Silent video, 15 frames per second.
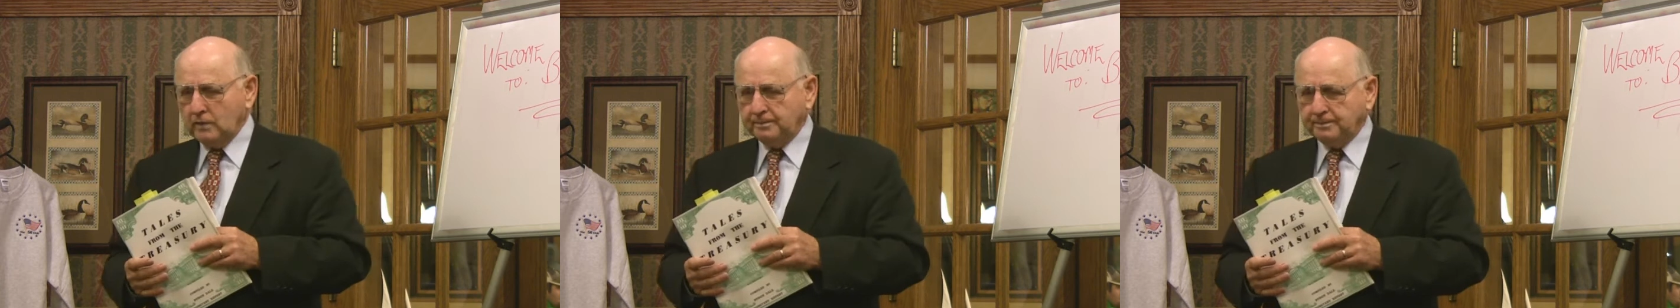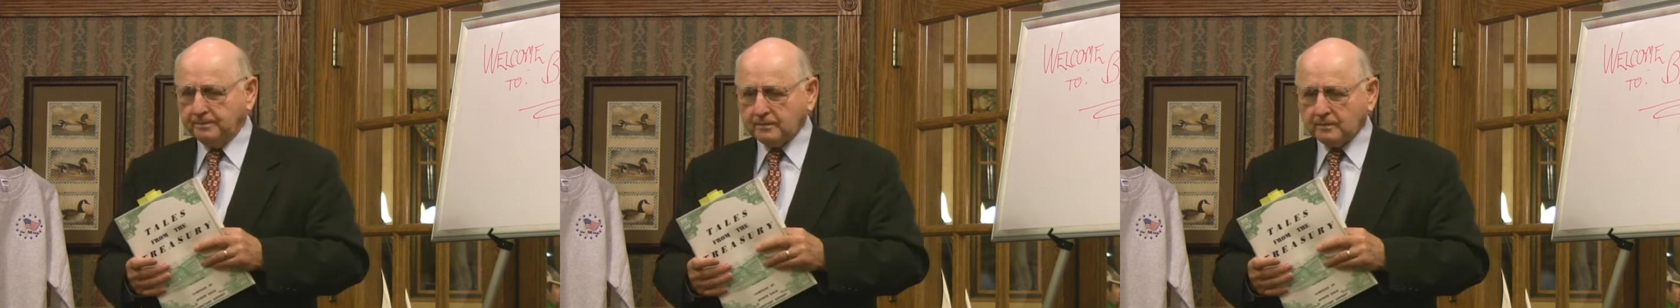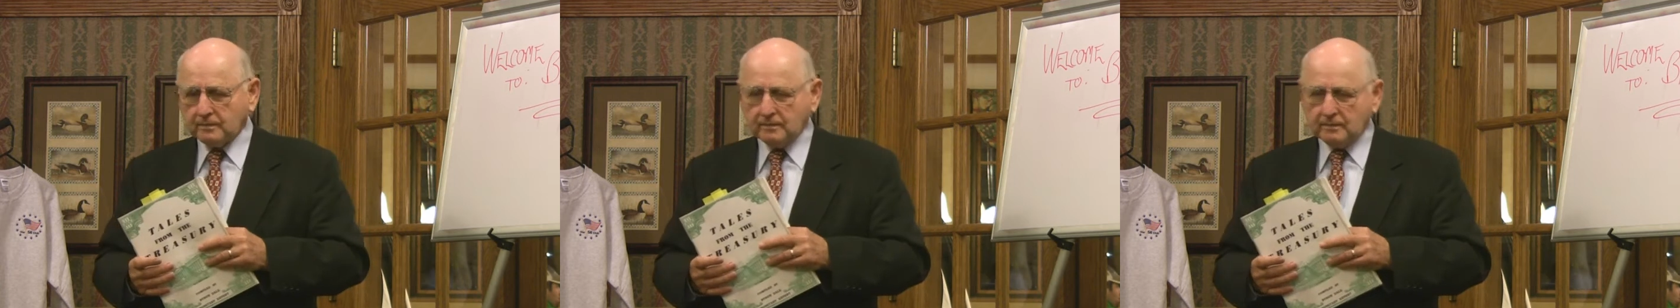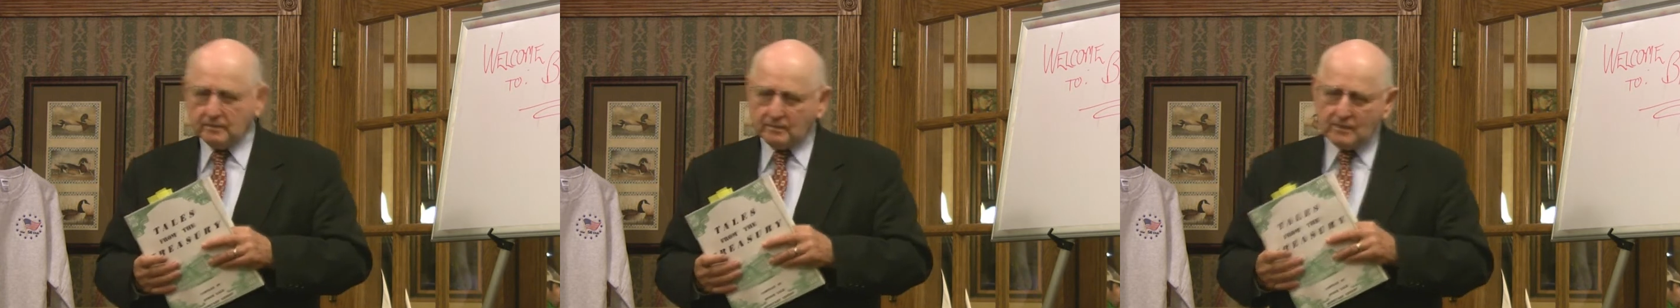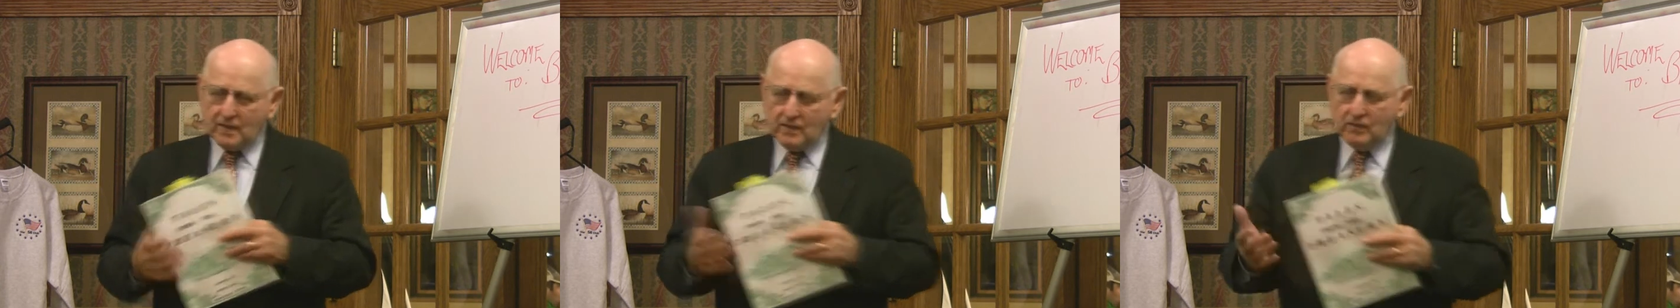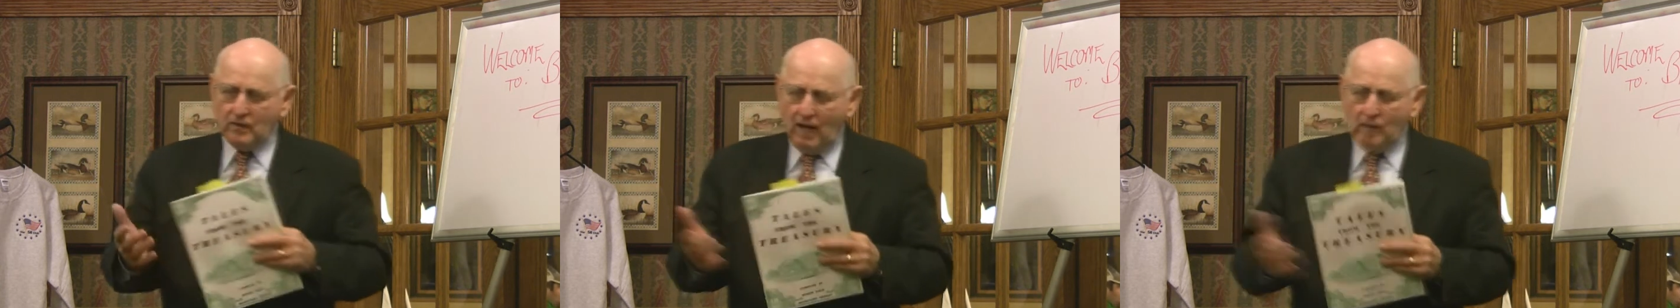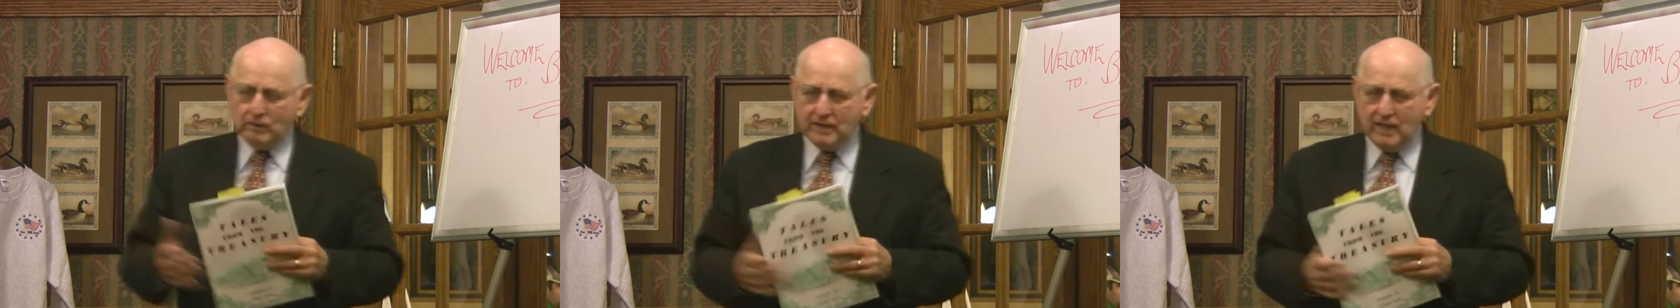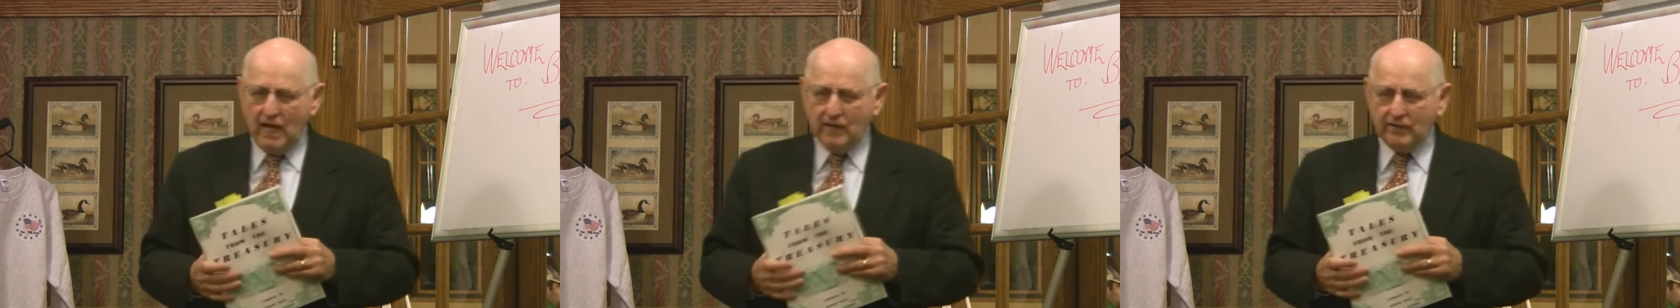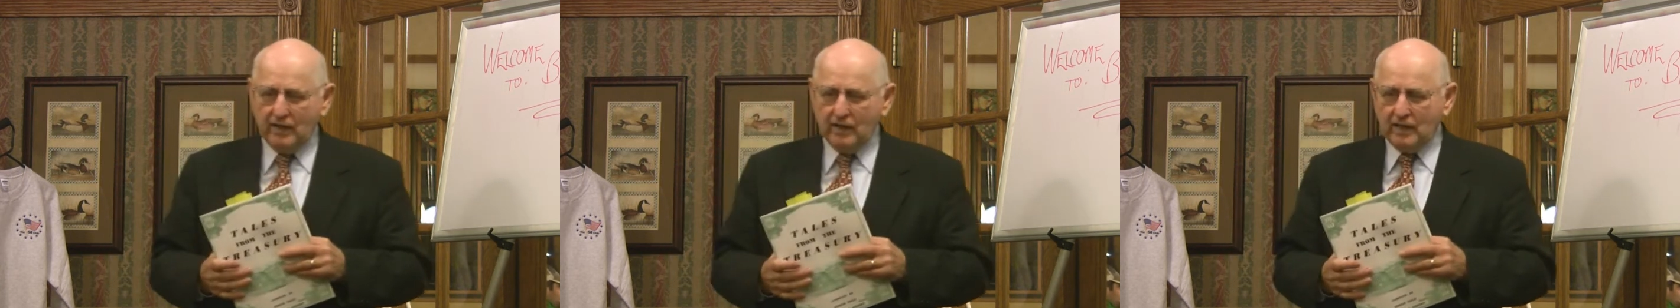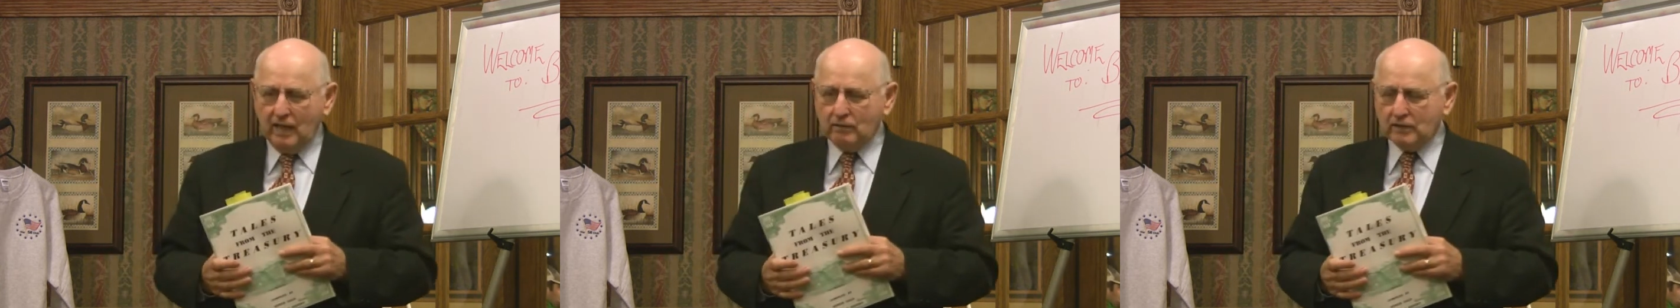And so I was down
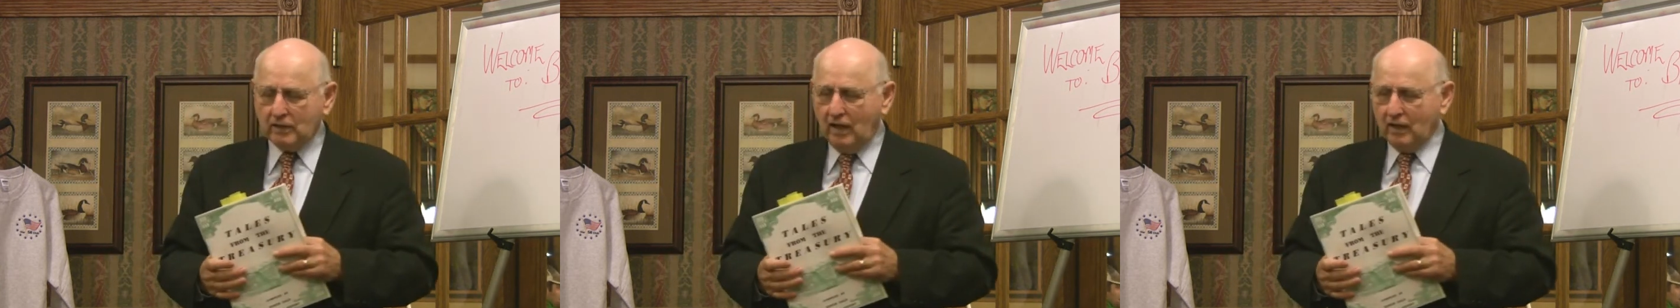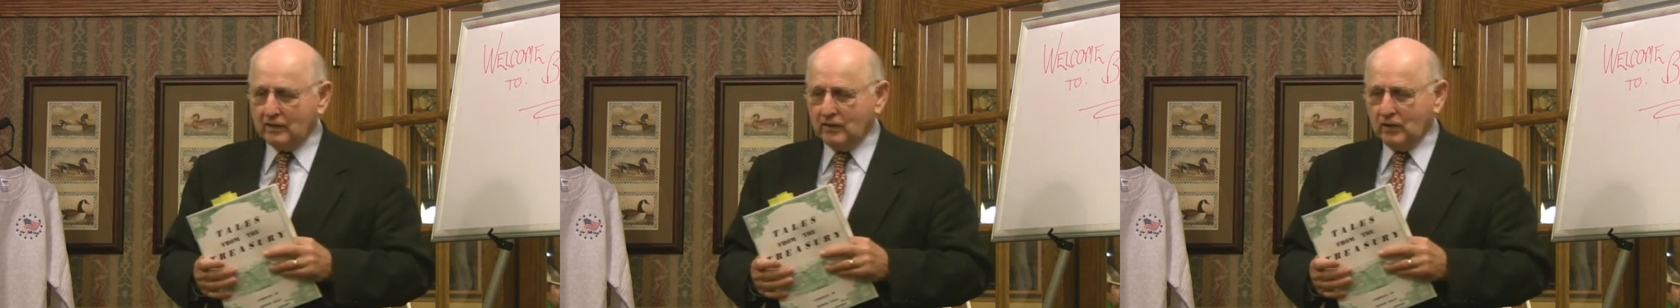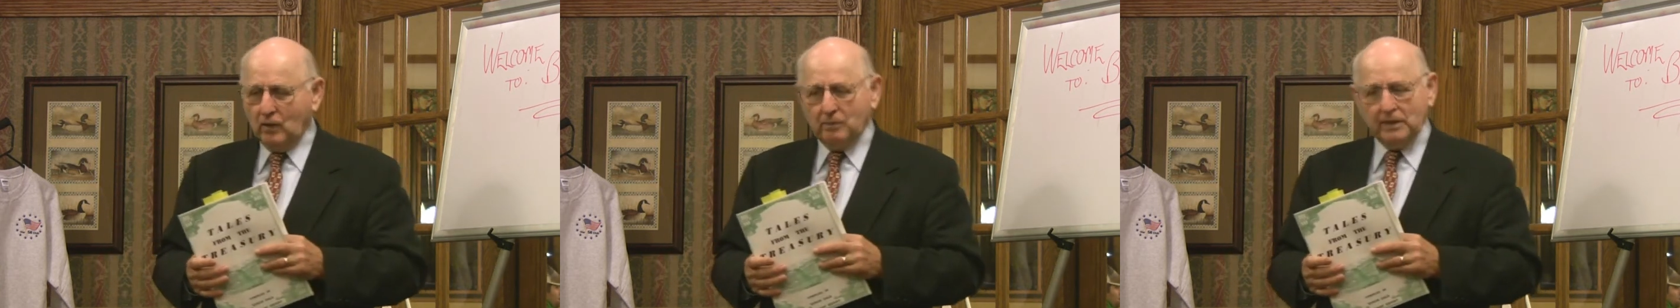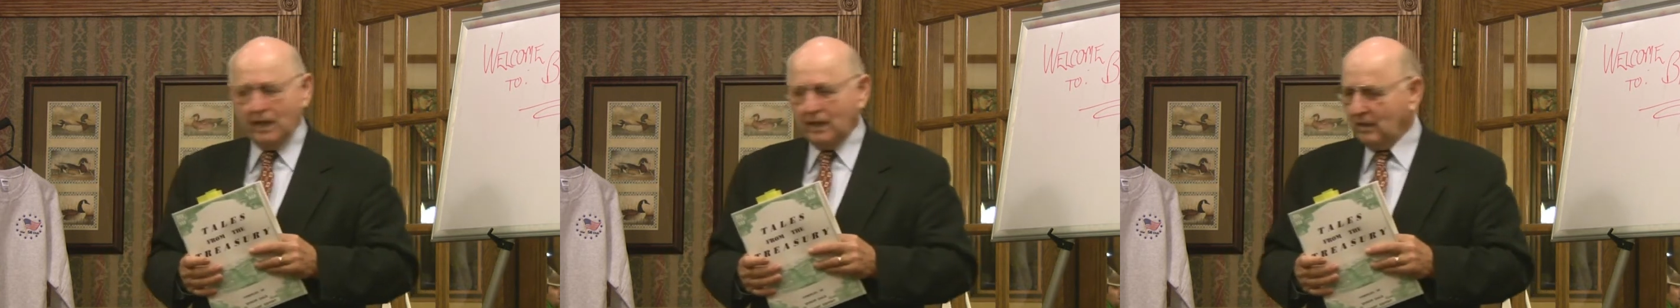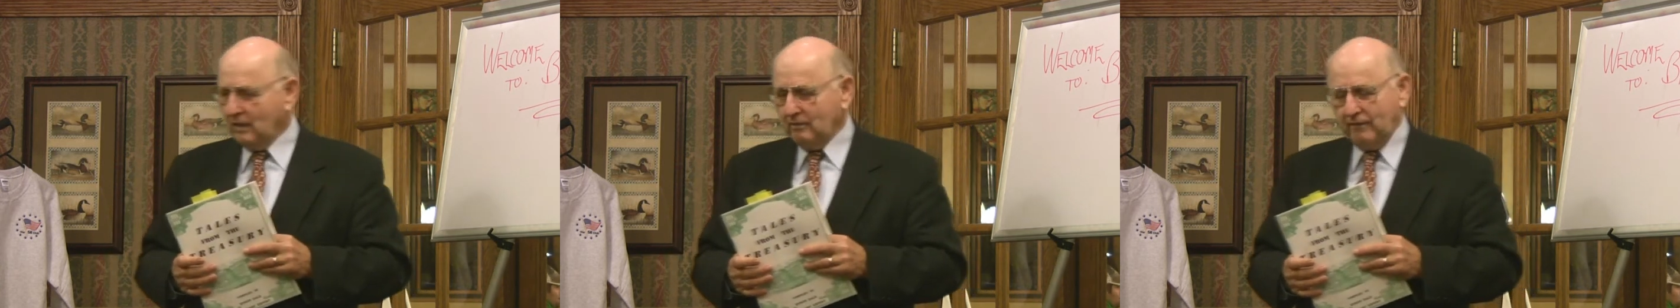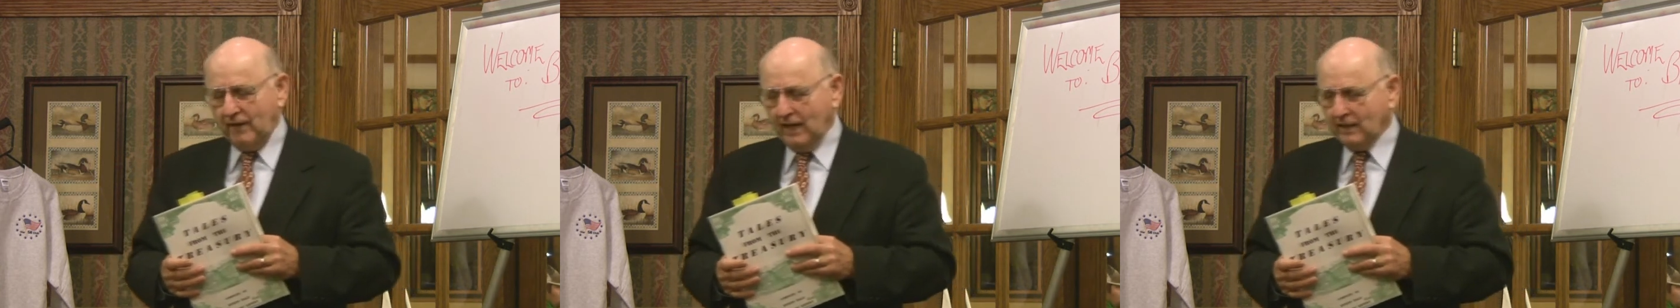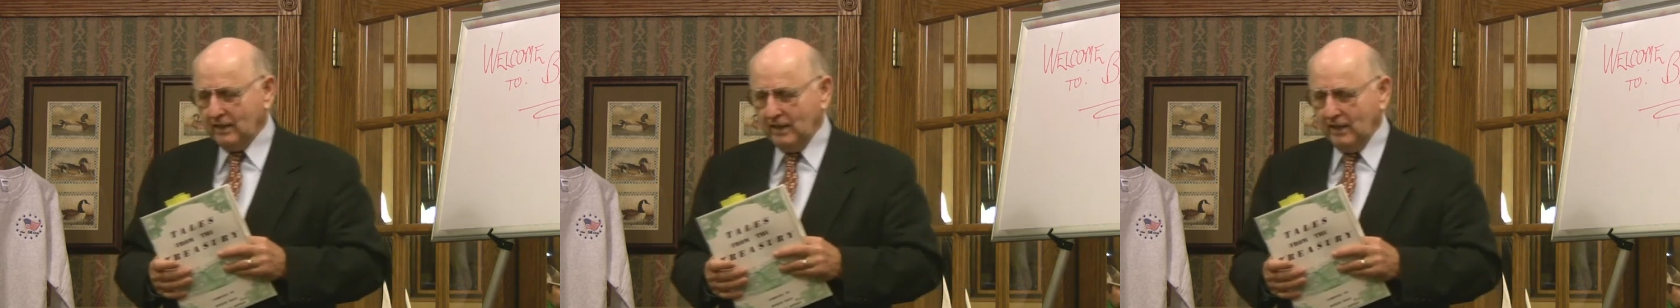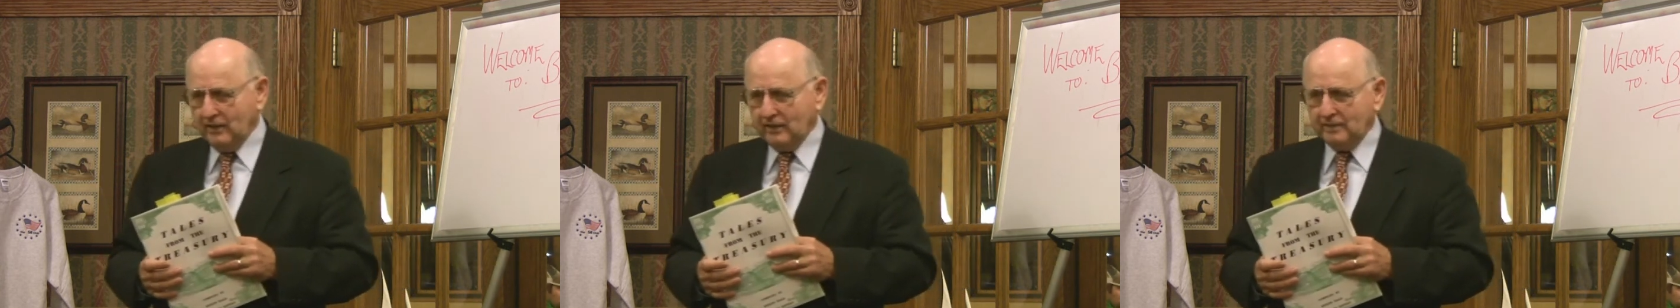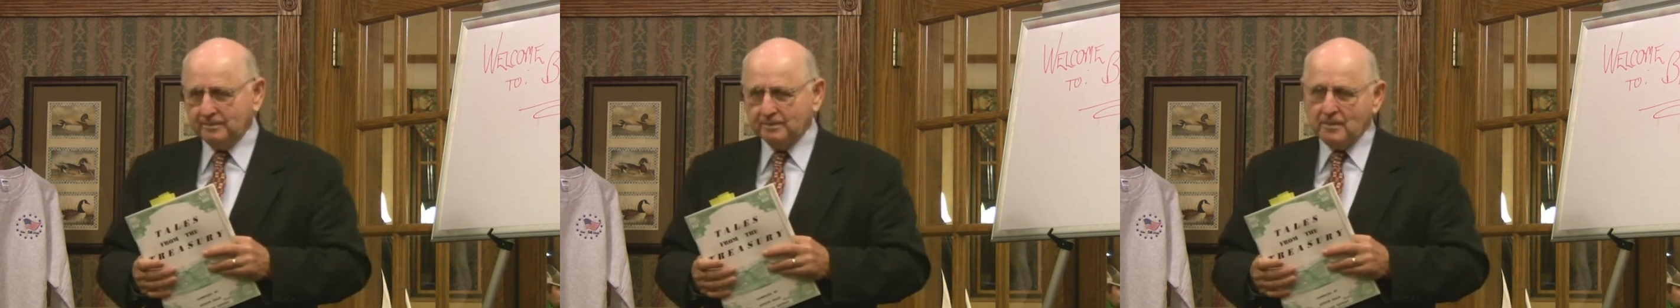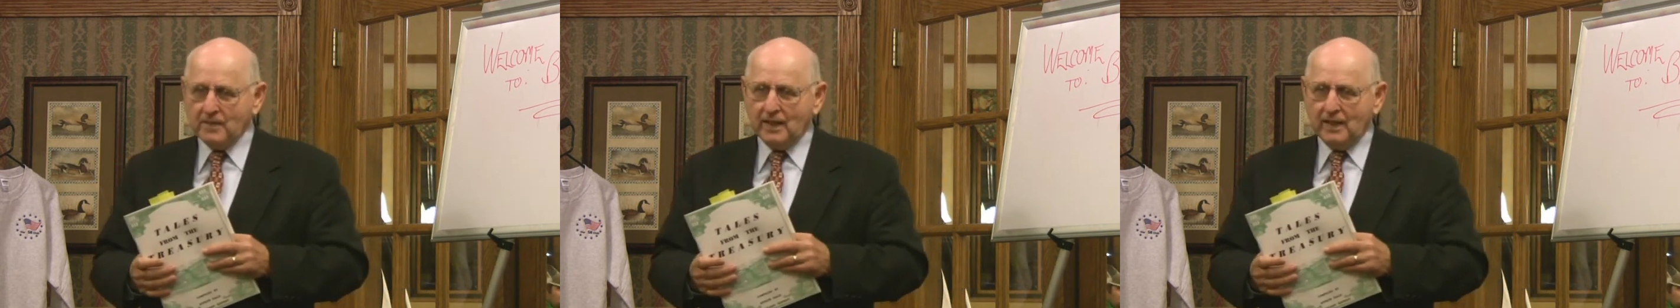there, and I was talking to them, and they couldn't find it either. And